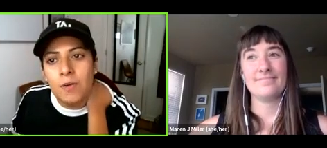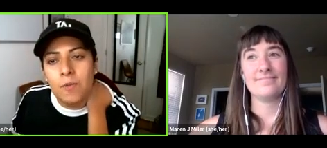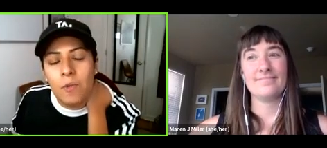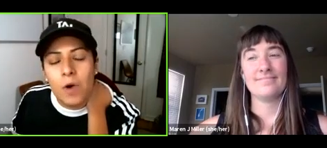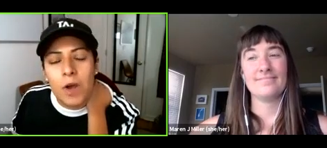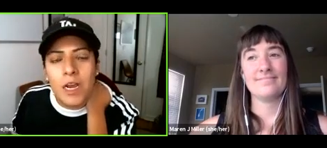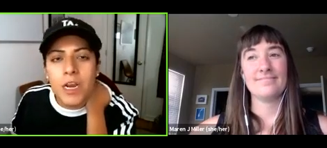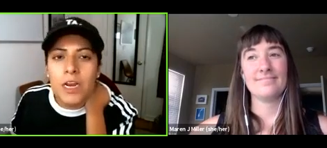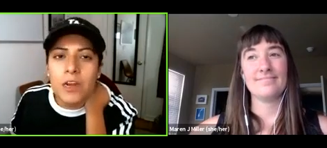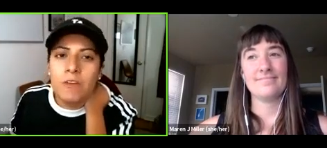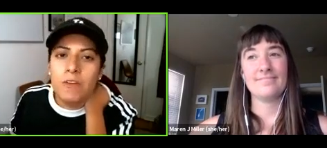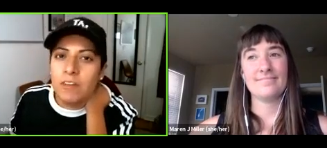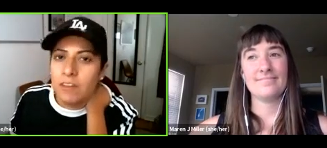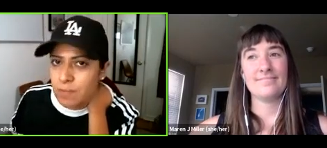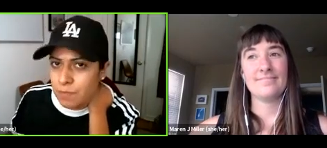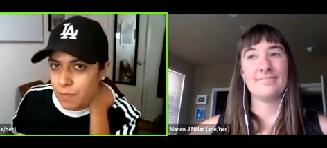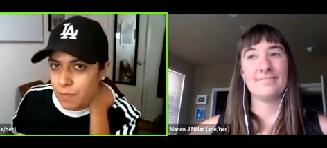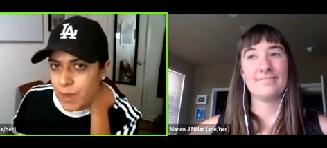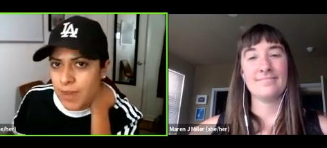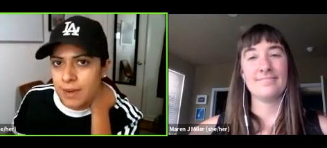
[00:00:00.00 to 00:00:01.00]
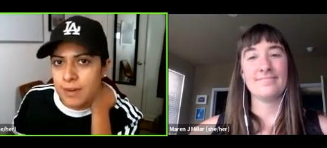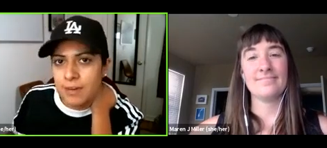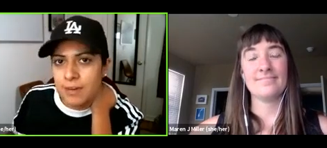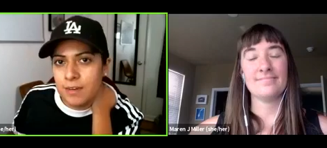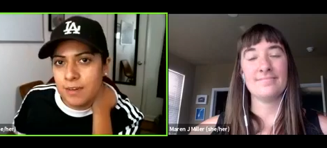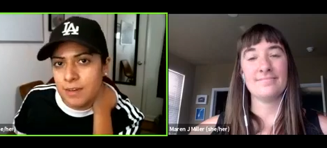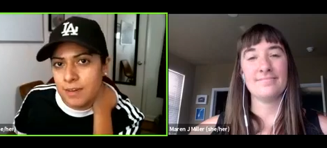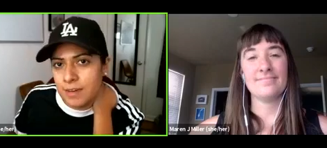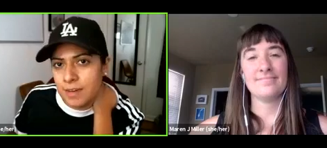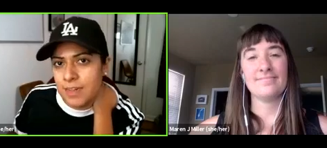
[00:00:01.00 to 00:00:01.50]
Speaker 1: What can you
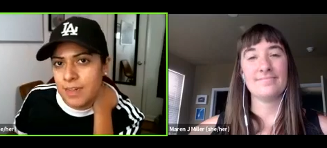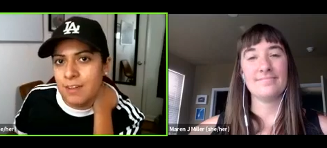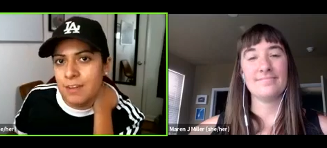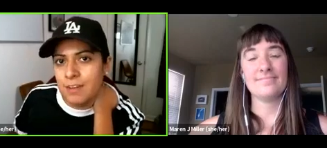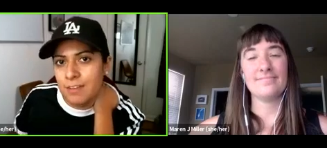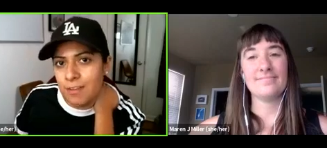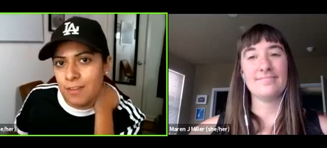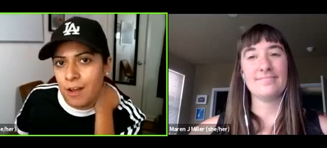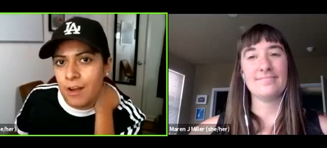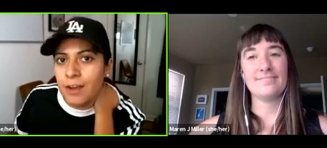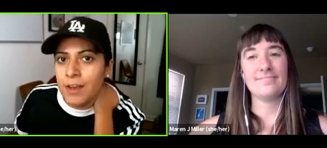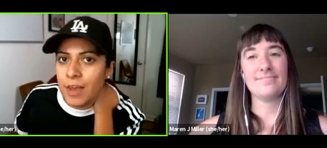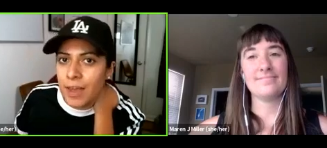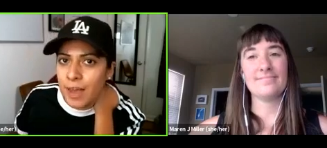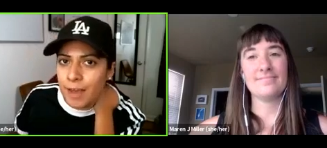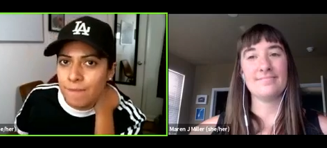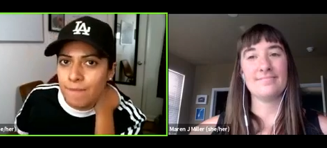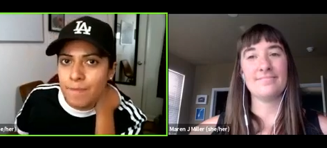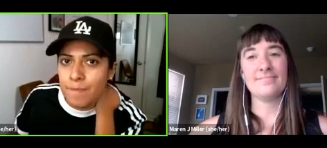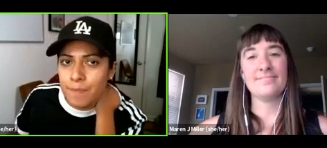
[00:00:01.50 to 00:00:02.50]
expect in this long mm. game?